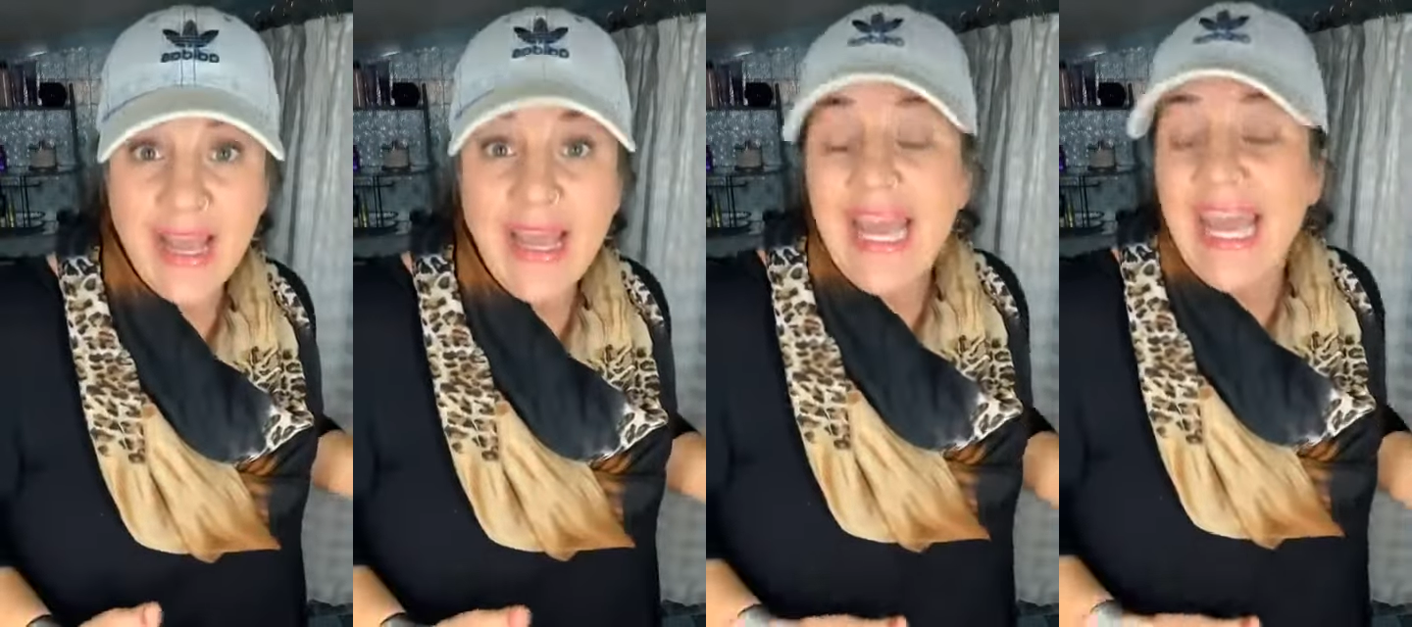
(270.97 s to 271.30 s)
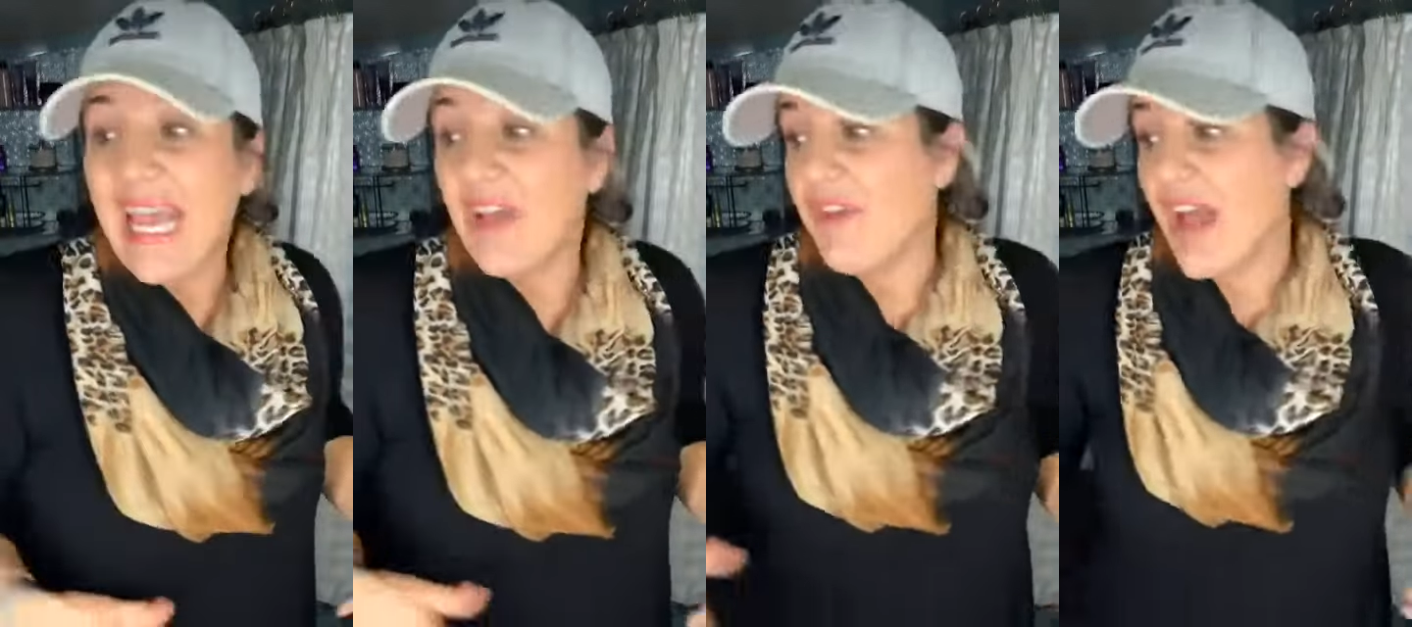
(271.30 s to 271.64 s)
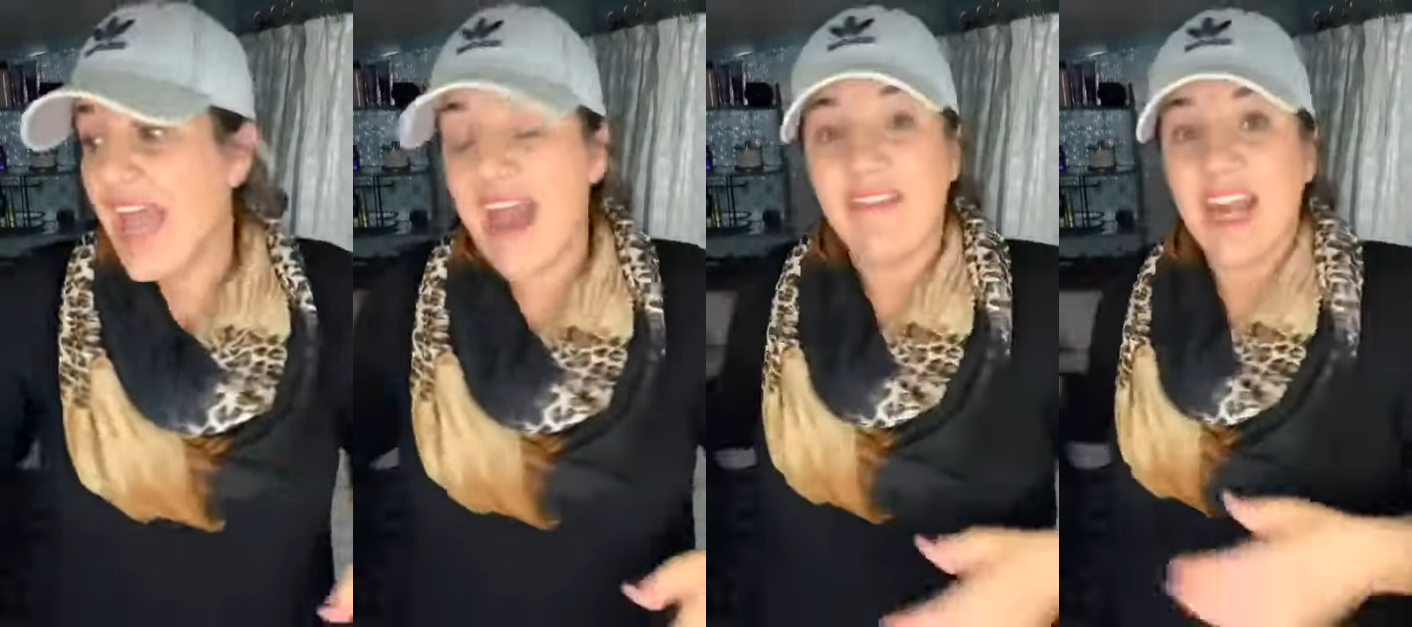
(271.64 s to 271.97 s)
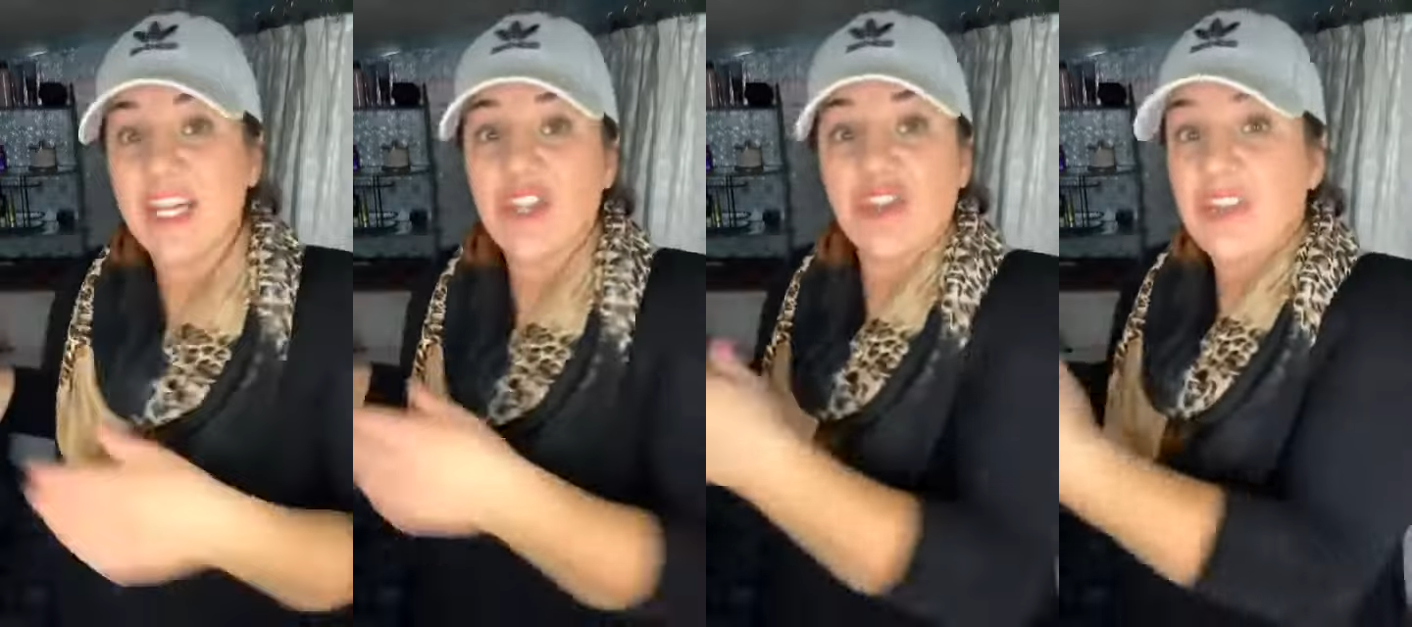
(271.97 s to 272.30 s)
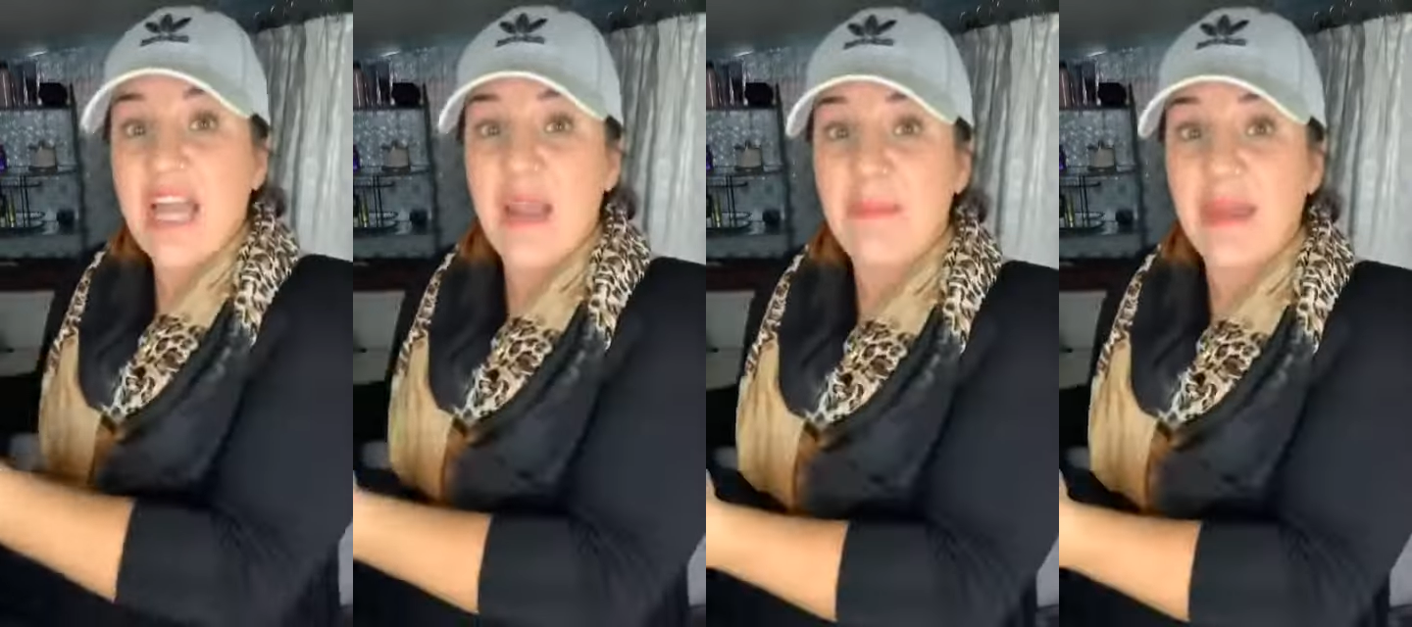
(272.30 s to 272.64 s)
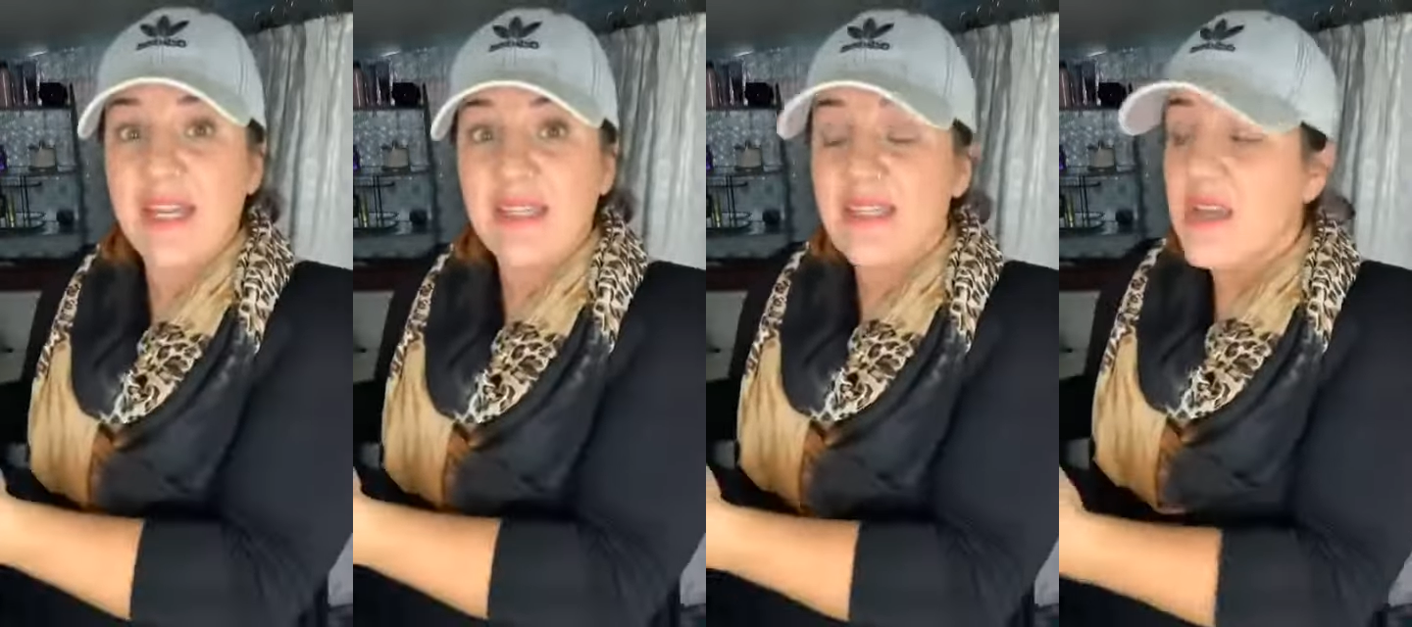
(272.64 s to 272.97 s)
If I have an extra 10
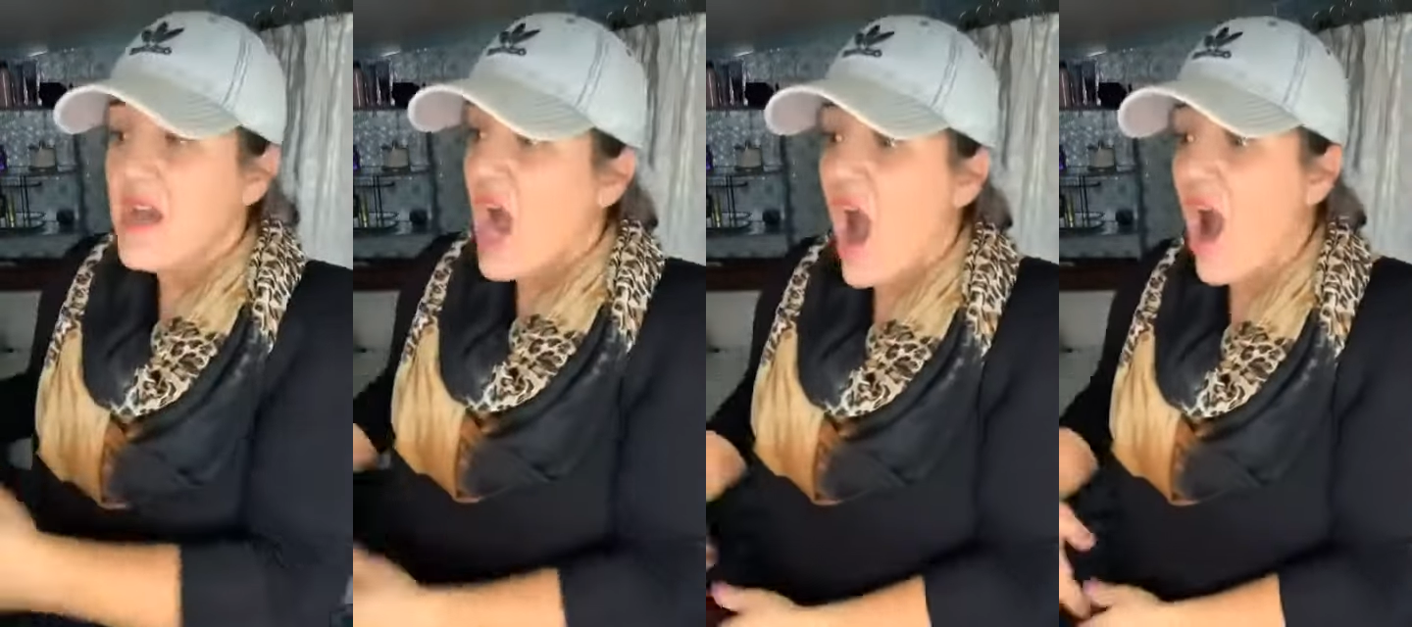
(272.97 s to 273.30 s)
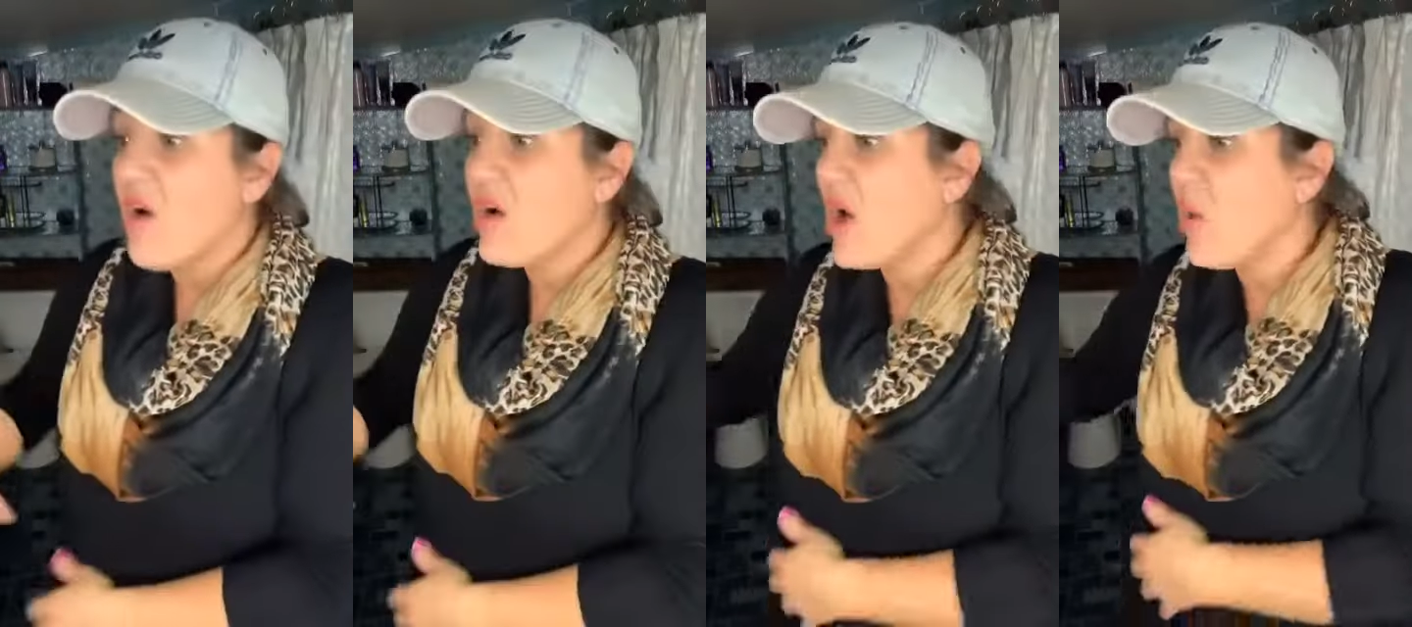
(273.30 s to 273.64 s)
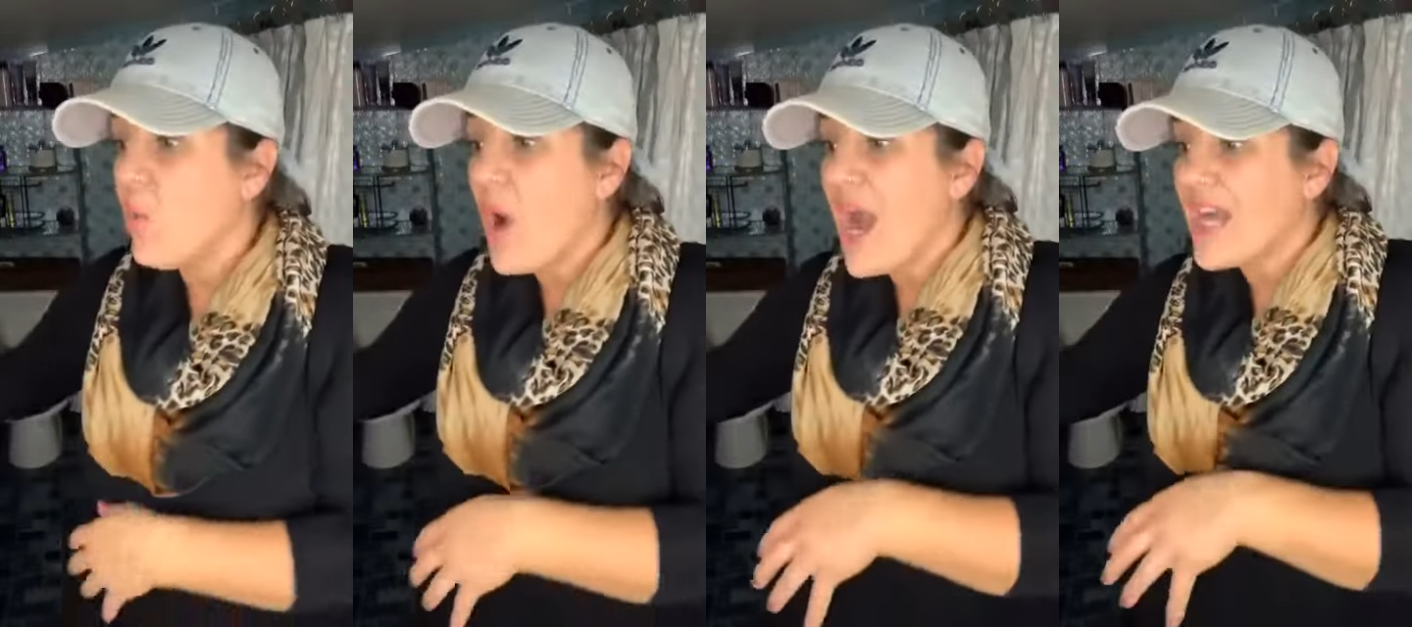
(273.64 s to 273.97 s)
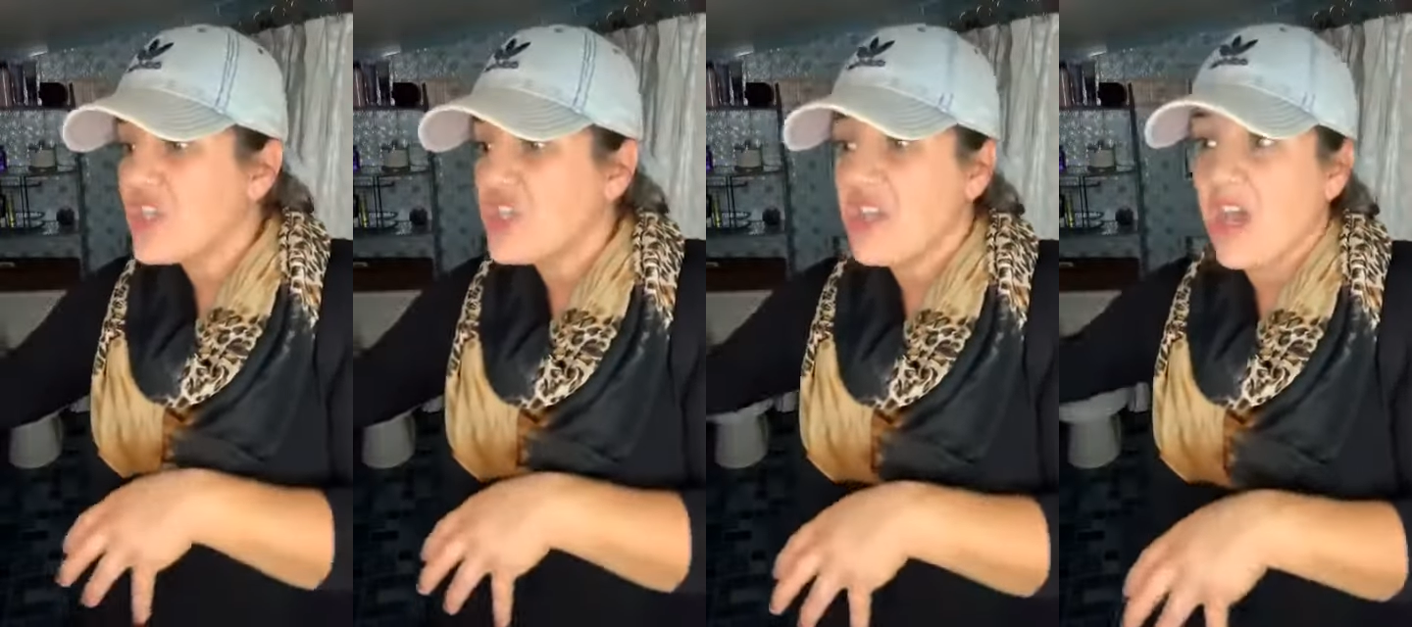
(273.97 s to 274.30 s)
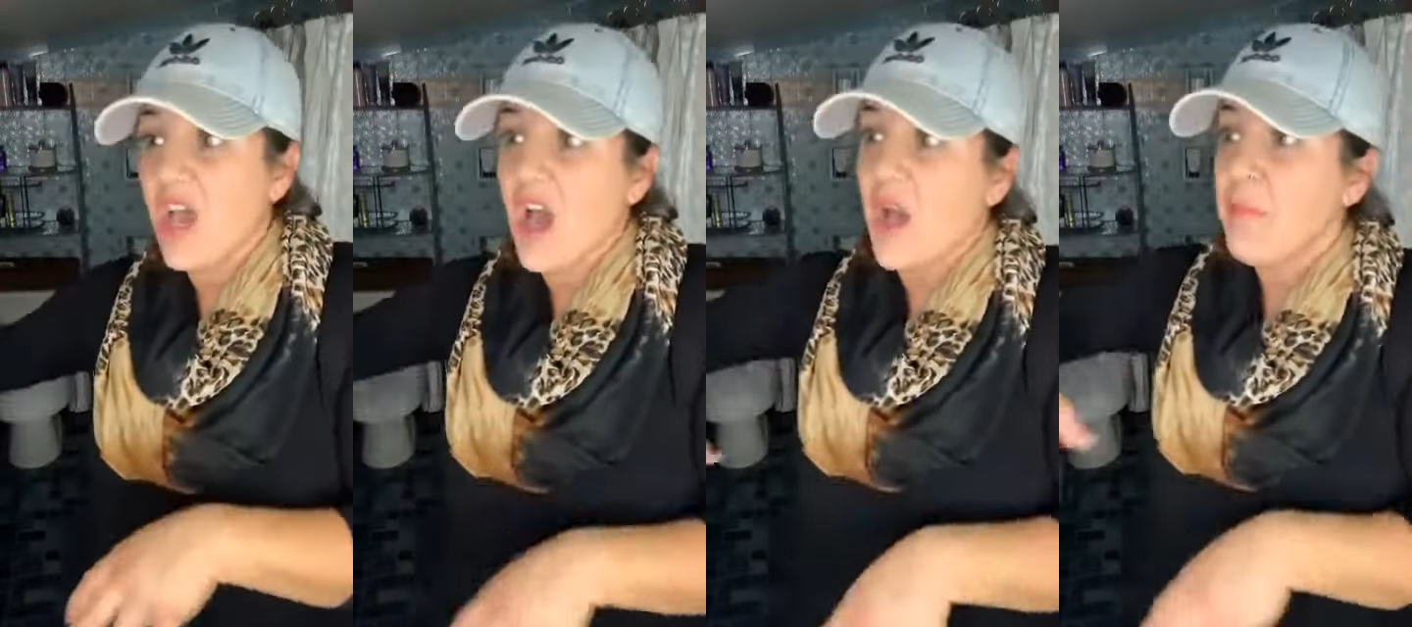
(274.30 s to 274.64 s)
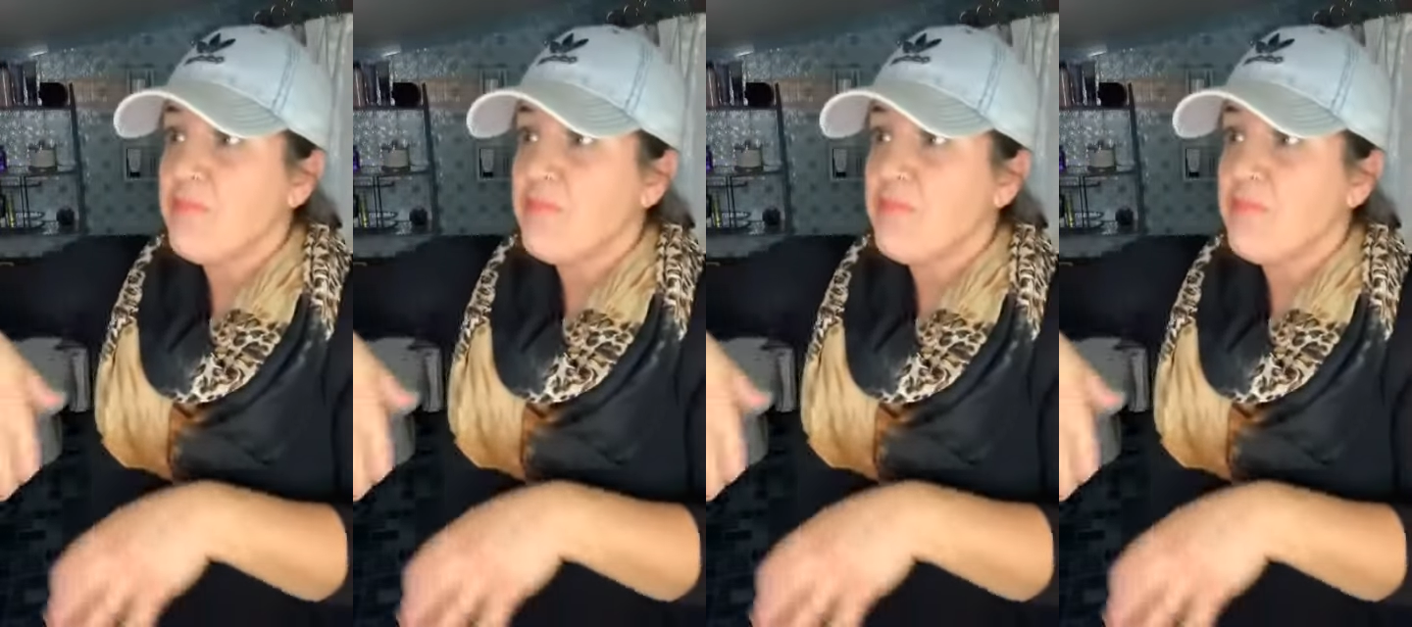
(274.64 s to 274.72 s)
minutes, I'll go watch the,